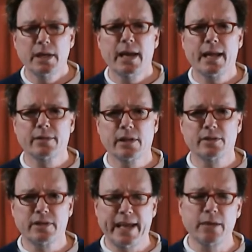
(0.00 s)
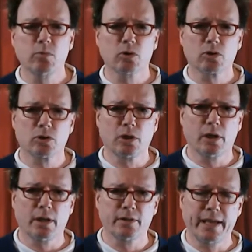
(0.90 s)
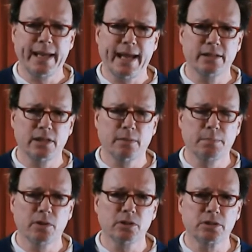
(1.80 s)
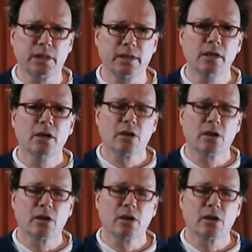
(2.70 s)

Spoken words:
and that they had the ability,